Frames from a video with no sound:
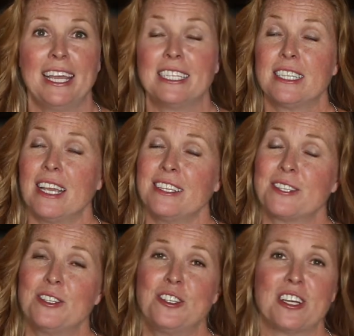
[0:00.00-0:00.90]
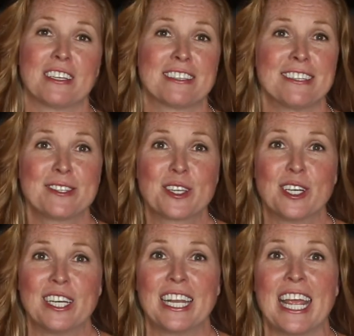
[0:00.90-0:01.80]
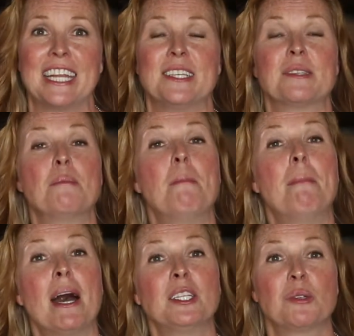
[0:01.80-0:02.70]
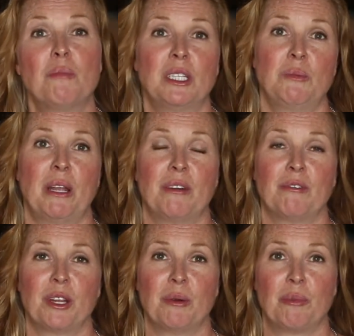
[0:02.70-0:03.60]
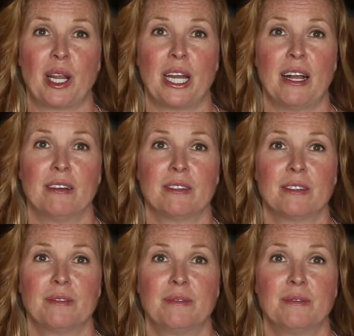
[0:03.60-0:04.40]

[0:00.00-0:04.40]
It tastes just as good and is much, much better for your brain health.